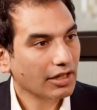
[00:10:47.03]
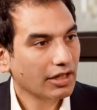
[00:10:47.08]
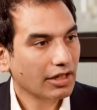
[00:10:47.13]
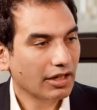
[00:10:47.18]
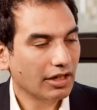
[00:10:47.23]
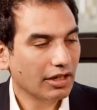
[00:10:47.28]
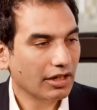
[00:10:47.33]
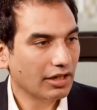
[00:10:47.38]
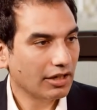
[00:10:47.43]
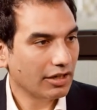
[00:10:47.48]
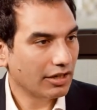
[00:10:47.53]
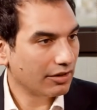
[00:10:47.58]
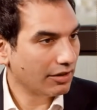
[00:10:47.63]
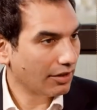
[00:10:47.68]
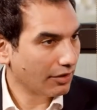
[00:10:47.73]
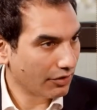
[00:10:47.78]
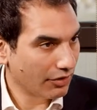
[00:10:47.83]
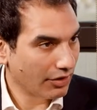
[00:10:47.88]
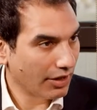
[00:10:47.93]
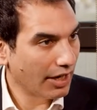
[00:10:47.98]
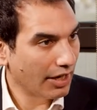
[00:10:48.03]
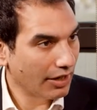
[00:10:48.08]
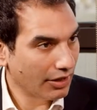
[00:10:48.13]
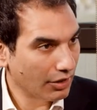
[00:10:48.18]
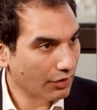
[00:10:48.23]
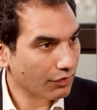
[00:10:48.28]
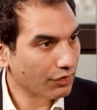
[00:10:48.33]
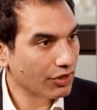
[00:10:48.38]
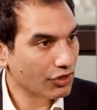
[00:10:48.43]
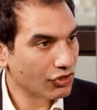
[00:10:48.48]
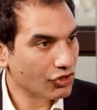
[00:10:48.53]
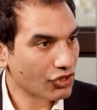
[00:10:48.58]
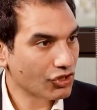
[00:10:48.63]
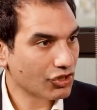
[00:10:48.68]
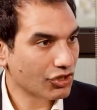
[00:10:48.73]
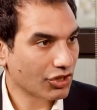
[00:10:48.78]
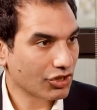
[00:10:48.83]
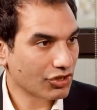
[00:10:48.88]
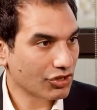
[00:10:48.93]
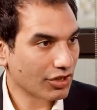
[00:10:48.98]
Uh, another area of
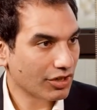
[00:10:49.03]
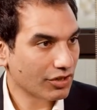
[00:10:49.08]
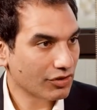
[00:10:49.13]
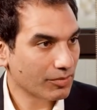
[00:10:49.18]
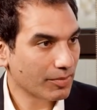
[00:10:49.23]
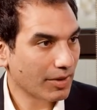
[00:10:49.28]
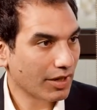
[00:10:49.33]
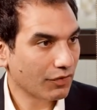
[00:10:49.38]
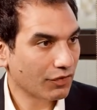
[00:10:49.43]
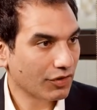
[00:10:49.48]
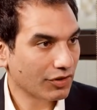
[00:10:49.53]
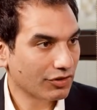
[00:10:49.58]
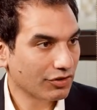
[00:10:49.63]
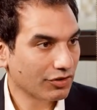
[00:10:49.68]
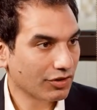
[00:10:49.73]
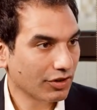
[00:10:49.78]
logistics that has benefited